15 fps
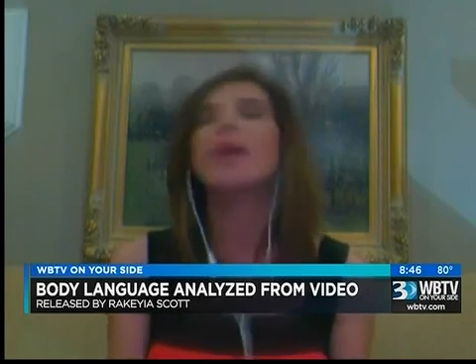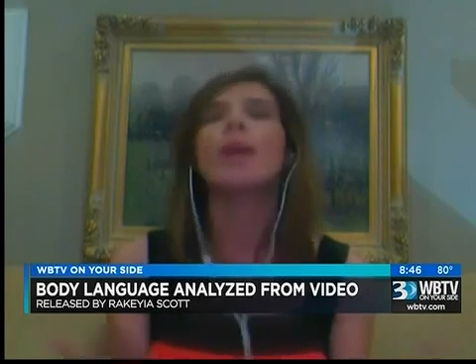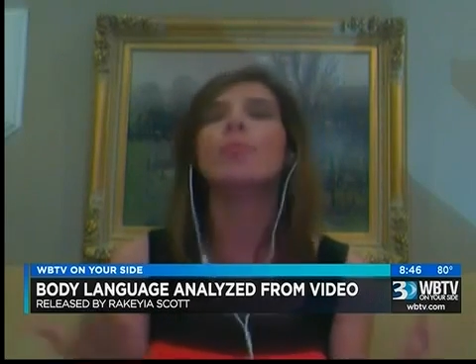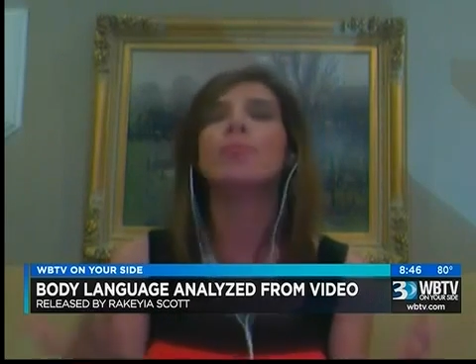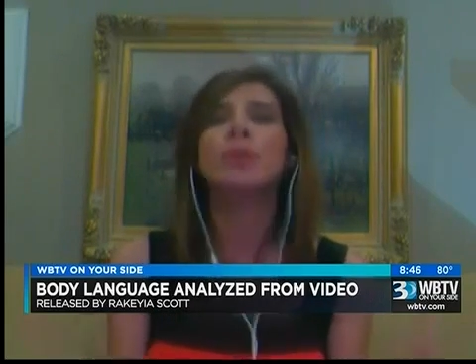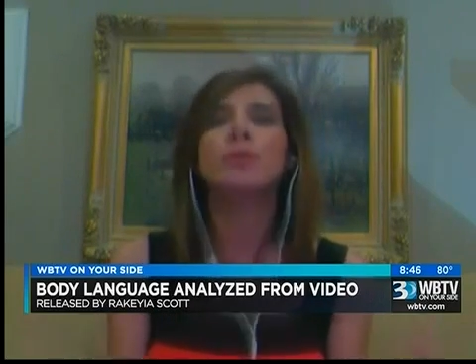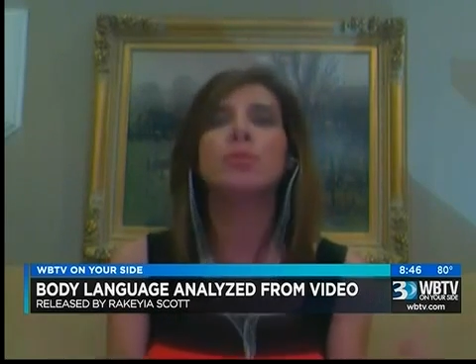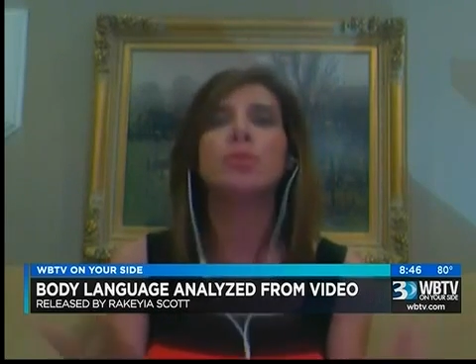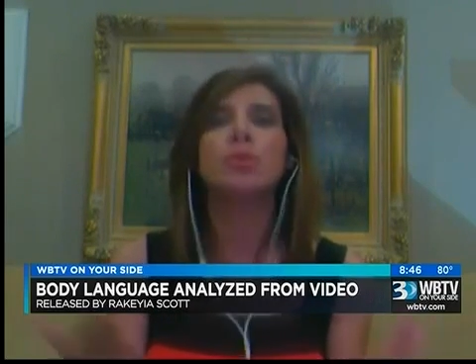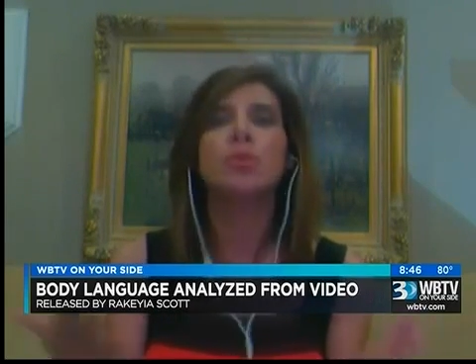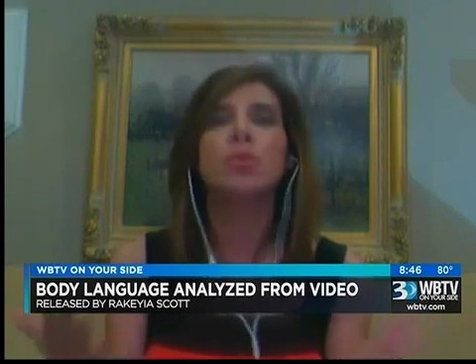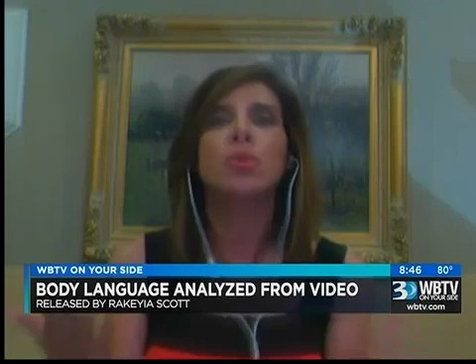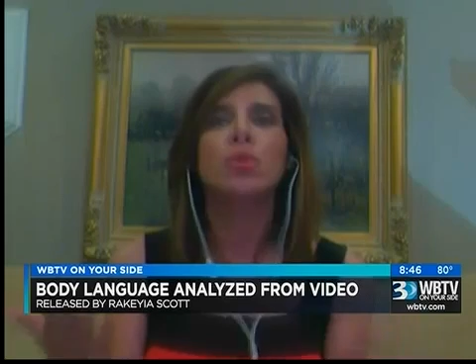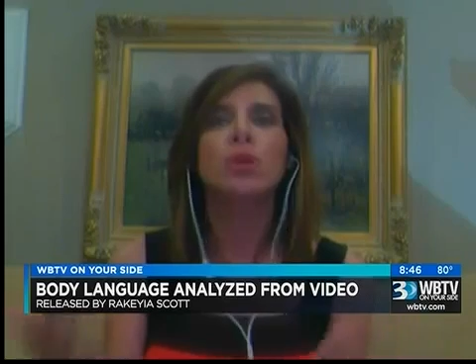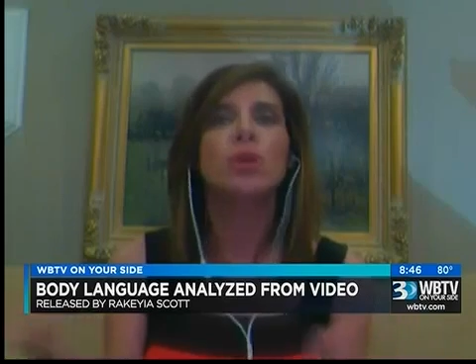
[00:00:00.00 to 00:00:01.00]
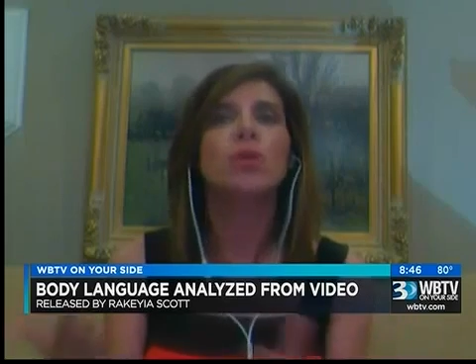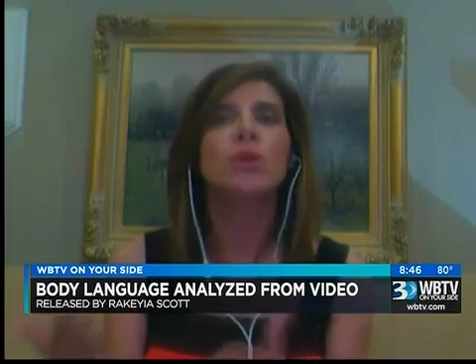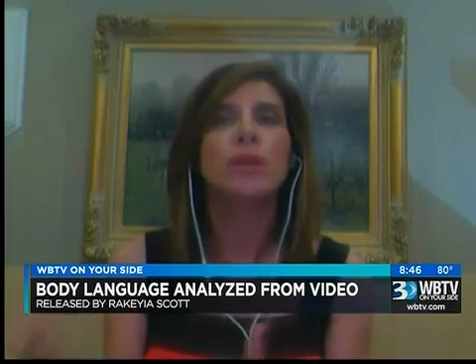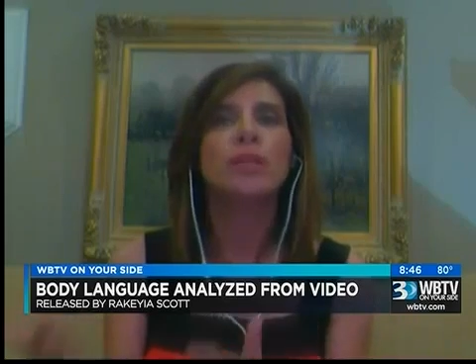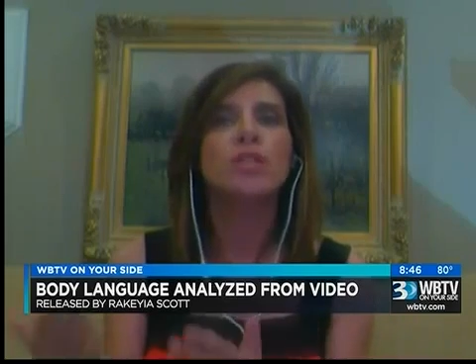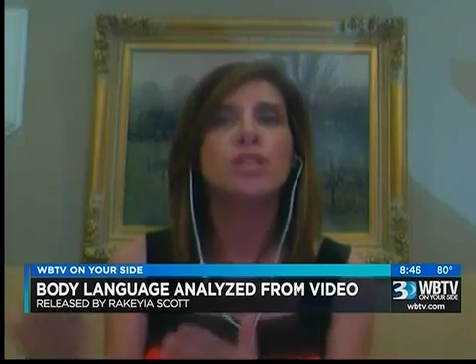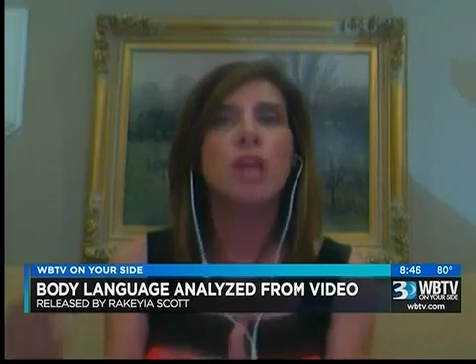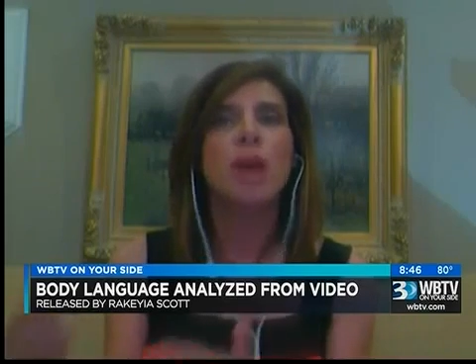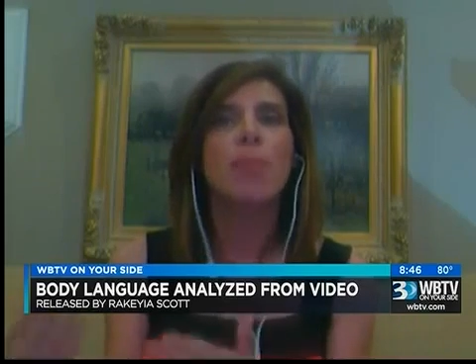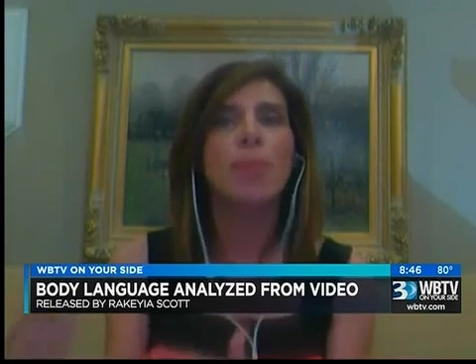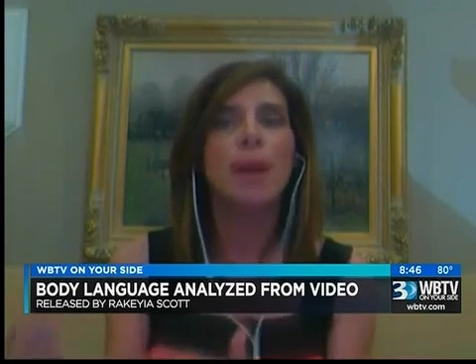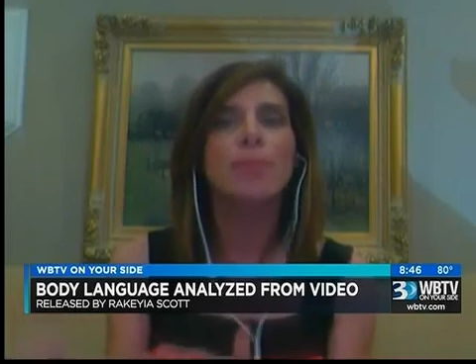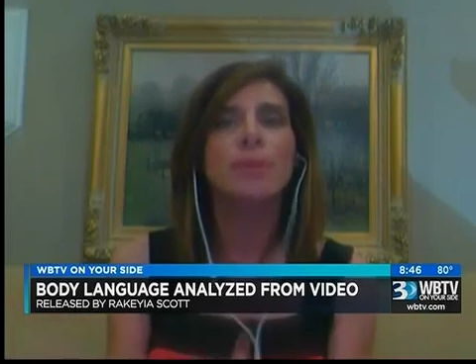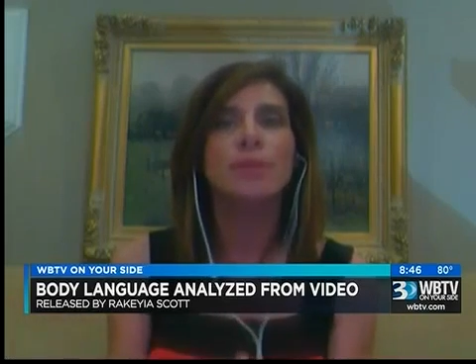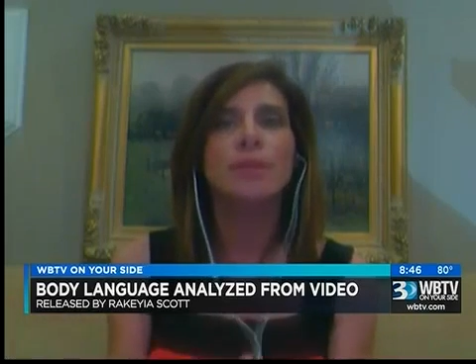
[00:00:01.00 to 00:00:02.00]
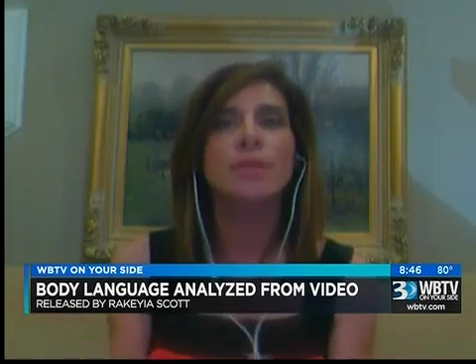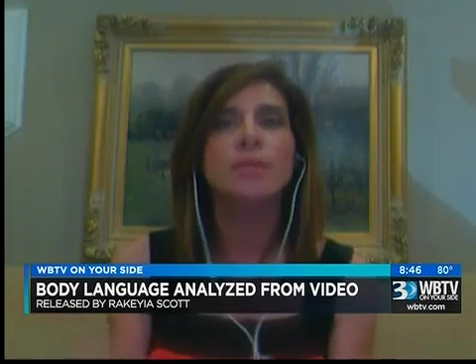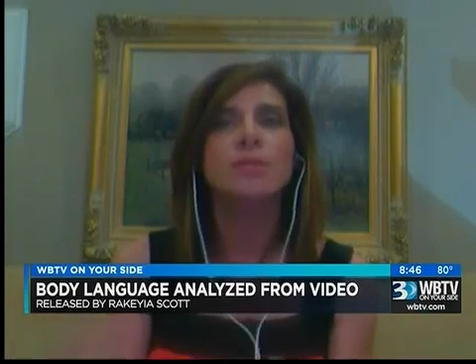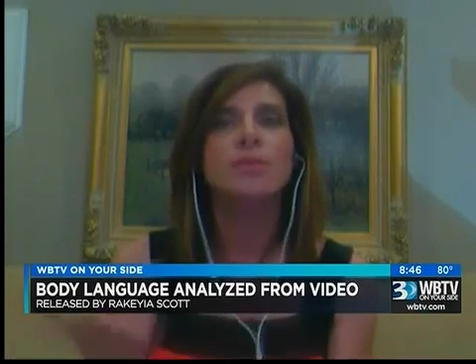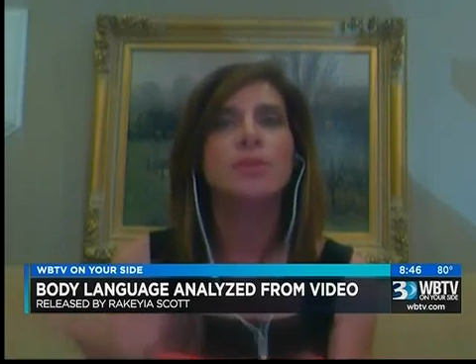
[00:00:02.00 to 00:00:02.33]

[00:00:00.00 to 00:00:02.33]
that people will get shot by police.